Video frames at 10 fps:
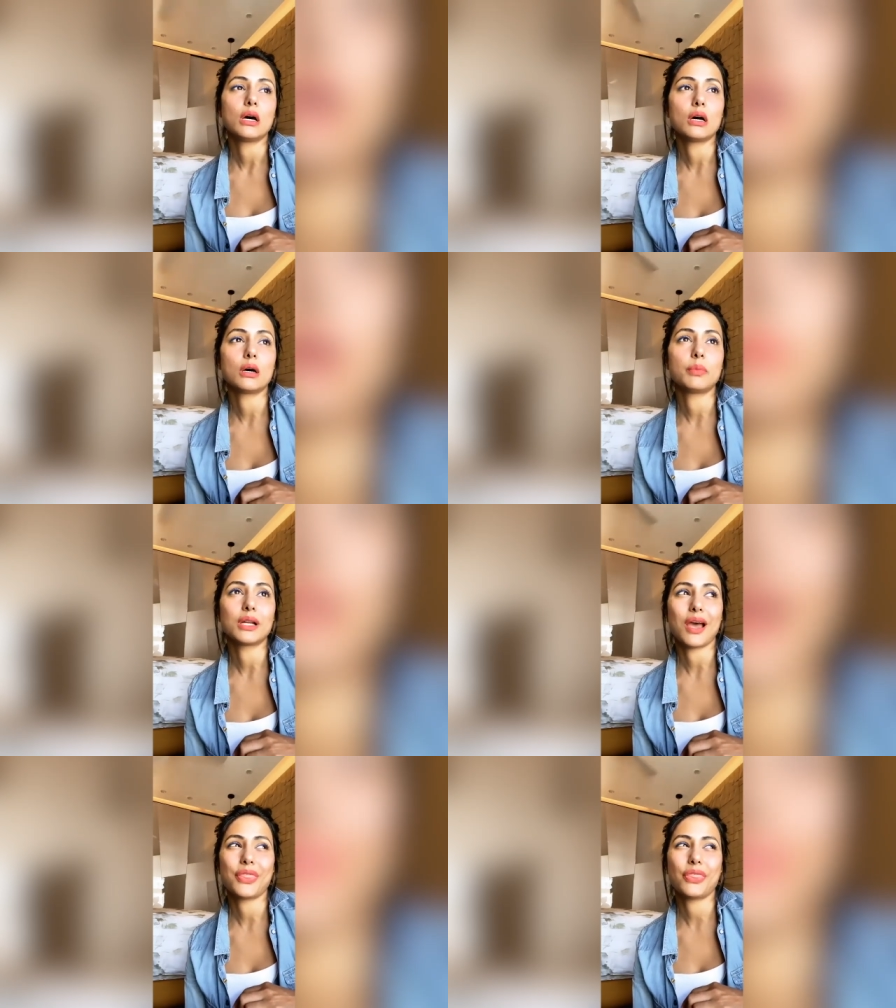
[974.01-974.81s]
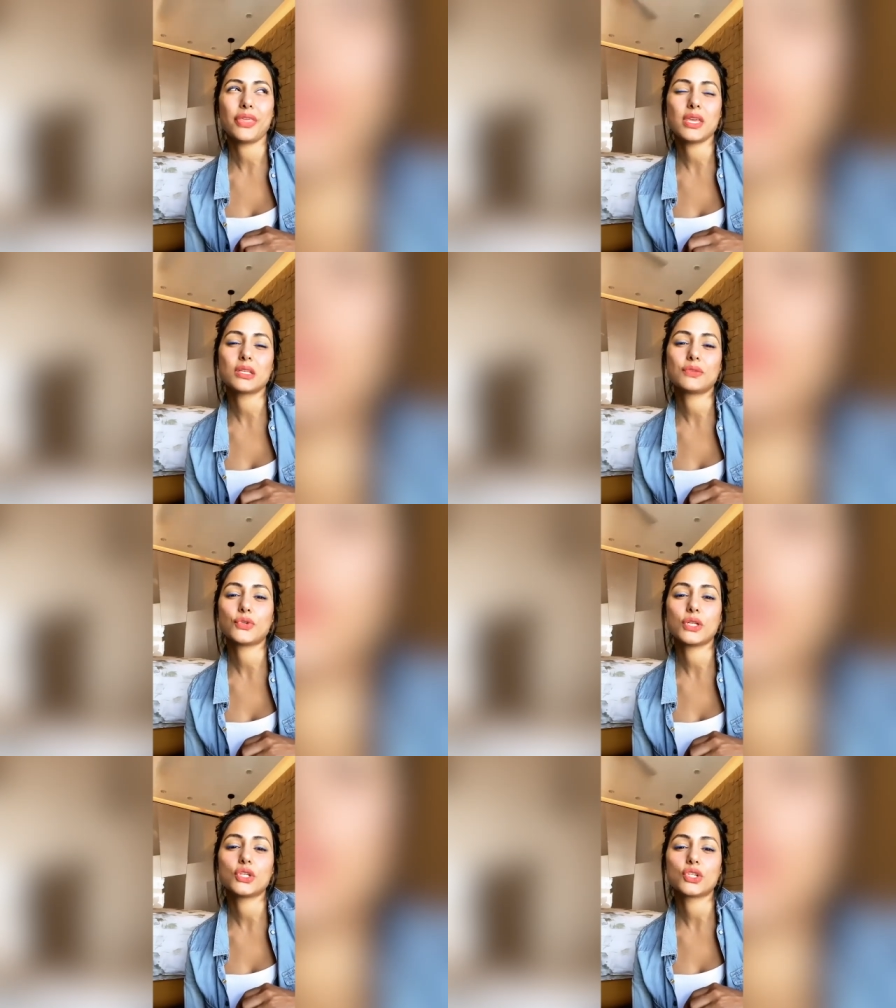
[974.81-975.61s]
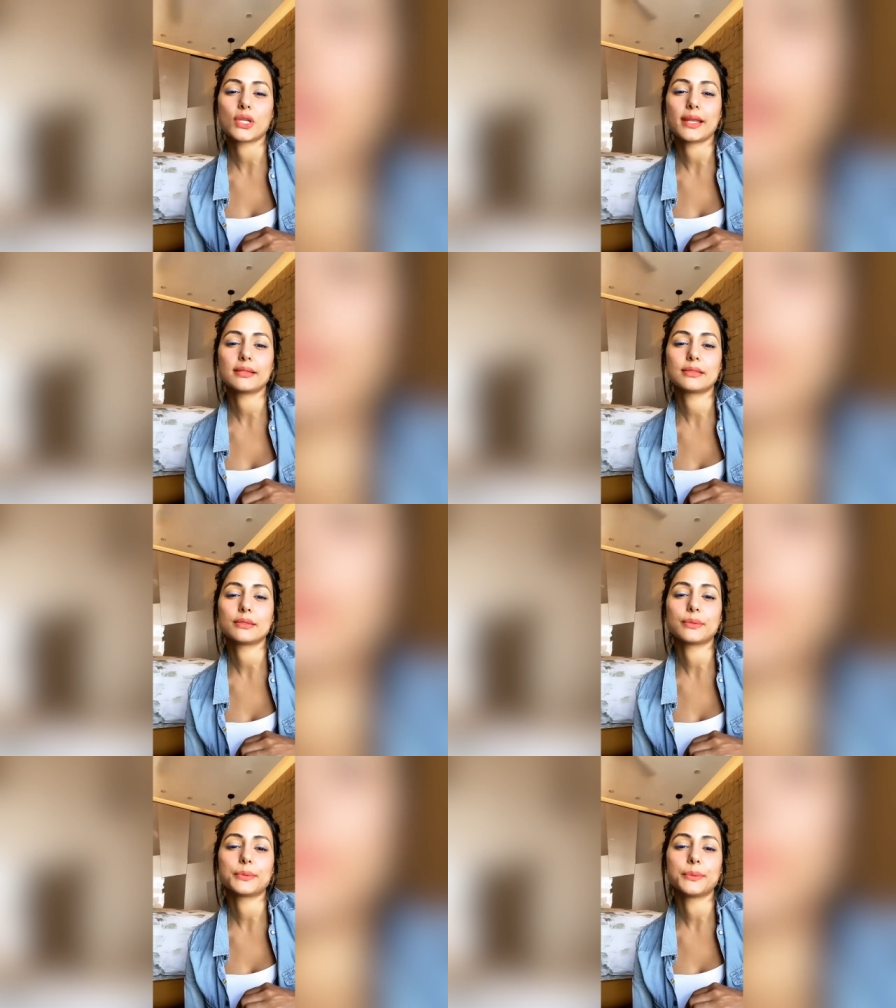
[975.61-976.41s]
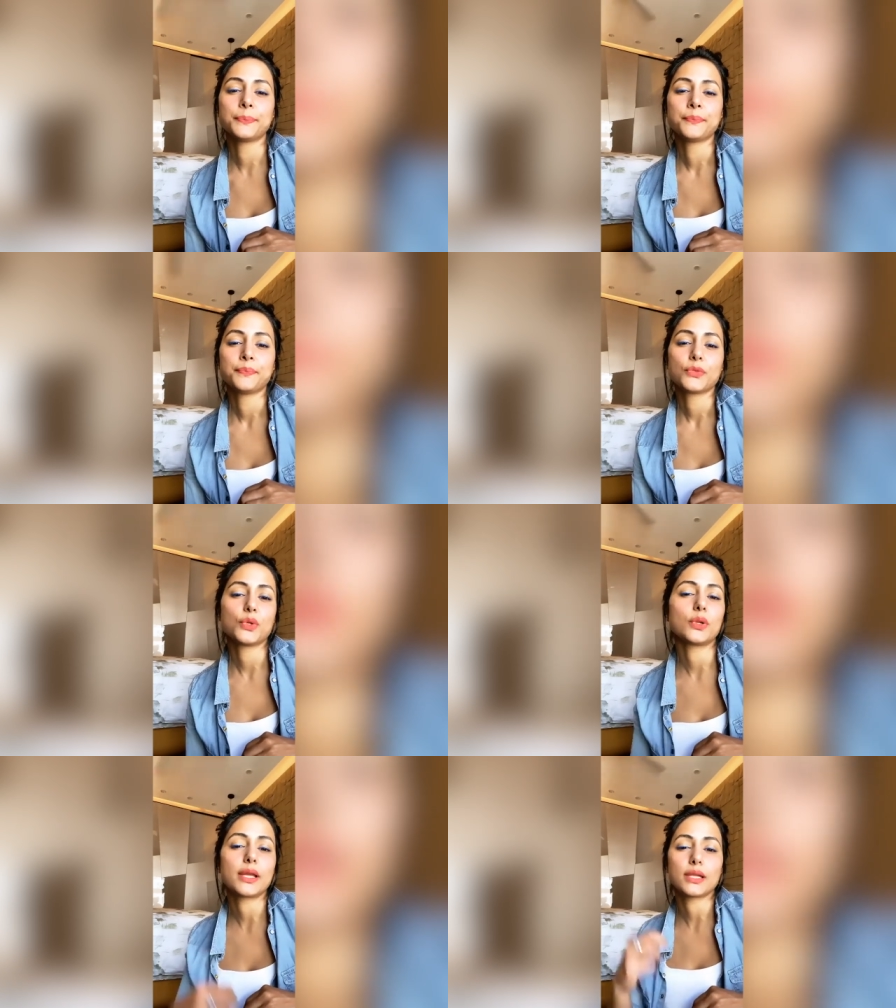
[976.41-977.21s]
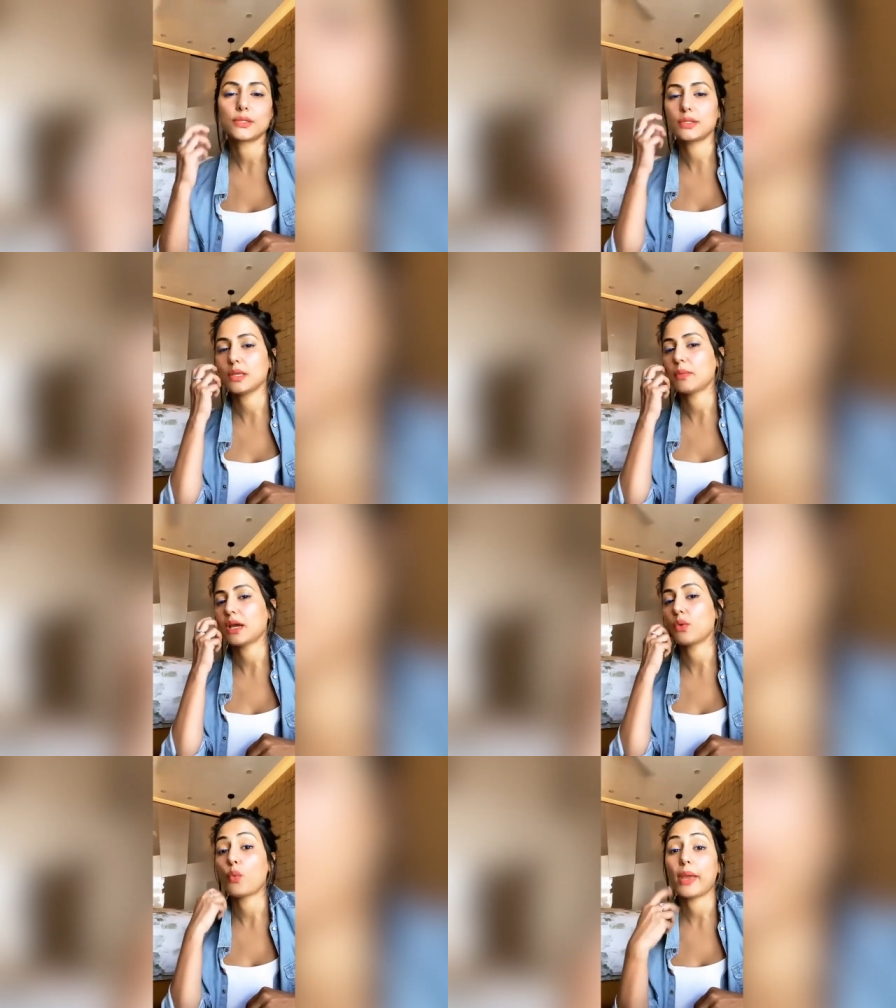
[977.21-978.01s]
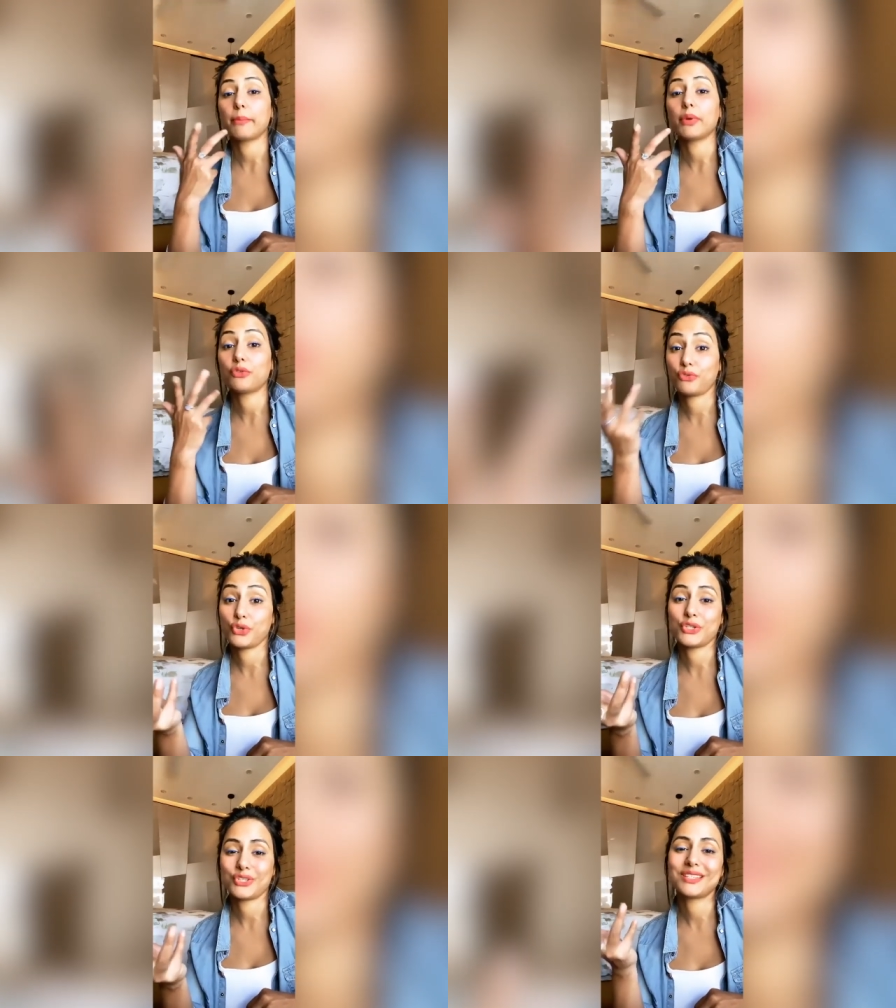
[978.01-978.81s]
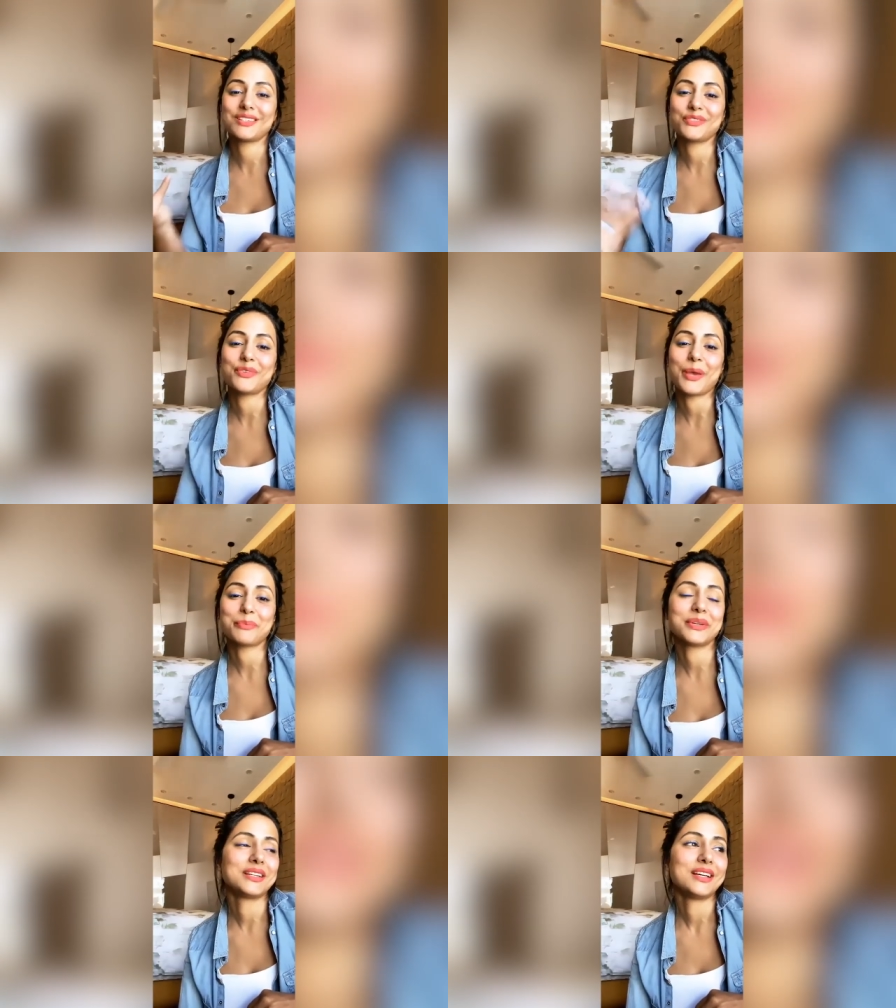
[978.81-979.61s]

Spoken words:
but I think it's 14 Jan, so you'll get to see my first web